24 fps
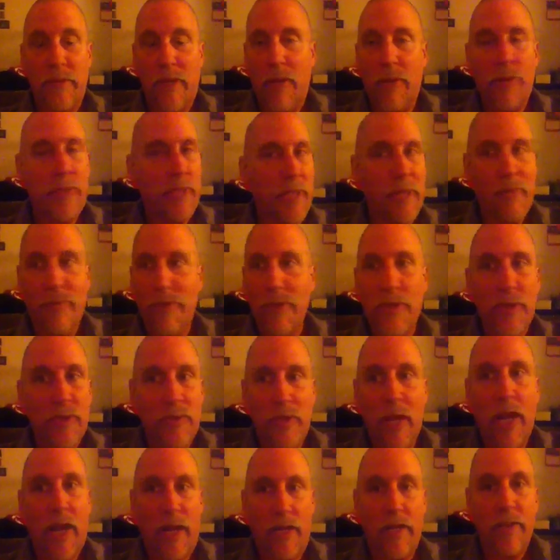I would never
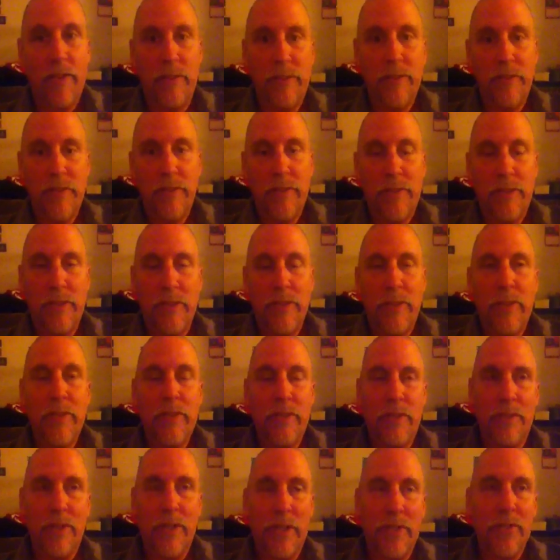do that.
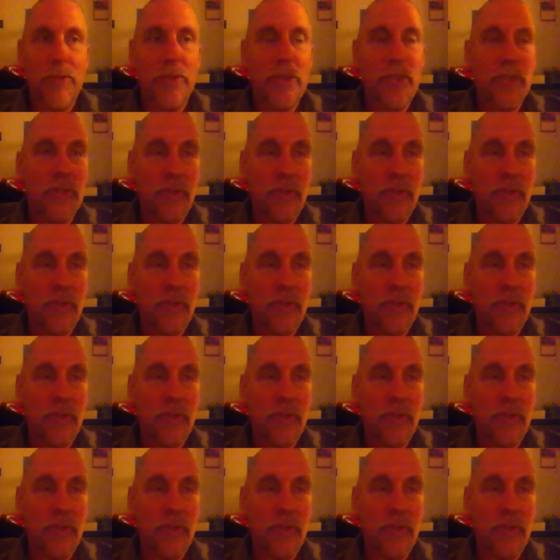So I can see